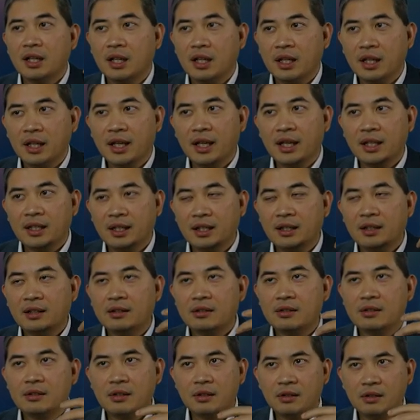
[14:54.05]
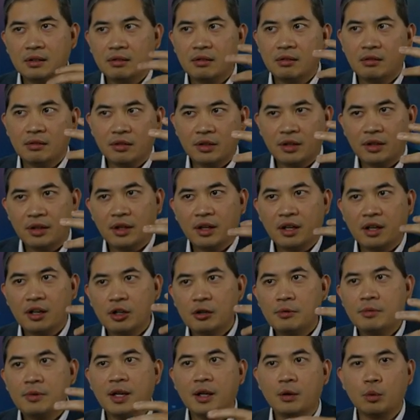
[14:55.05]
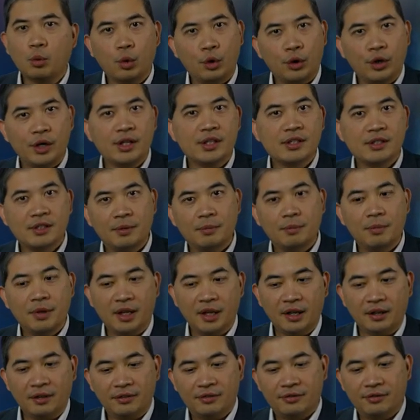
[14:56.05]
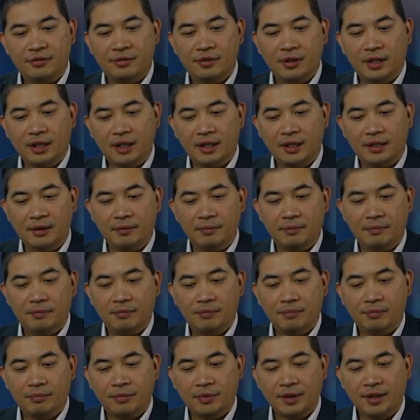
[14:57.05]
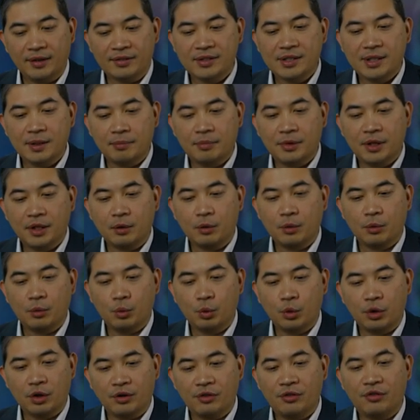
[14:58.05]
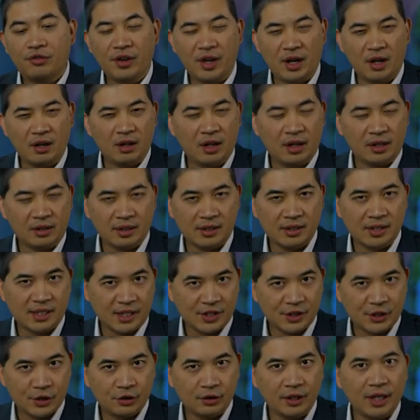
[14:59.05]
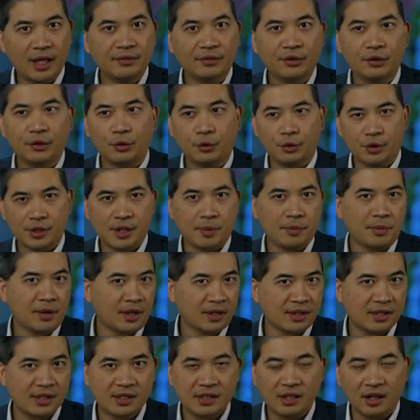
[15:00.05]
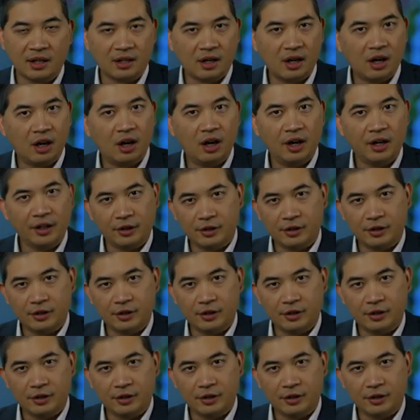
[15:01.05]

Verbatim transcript: It, it, it could get worrisome if um, if something were to fail at the sensor level or something gets stuck on or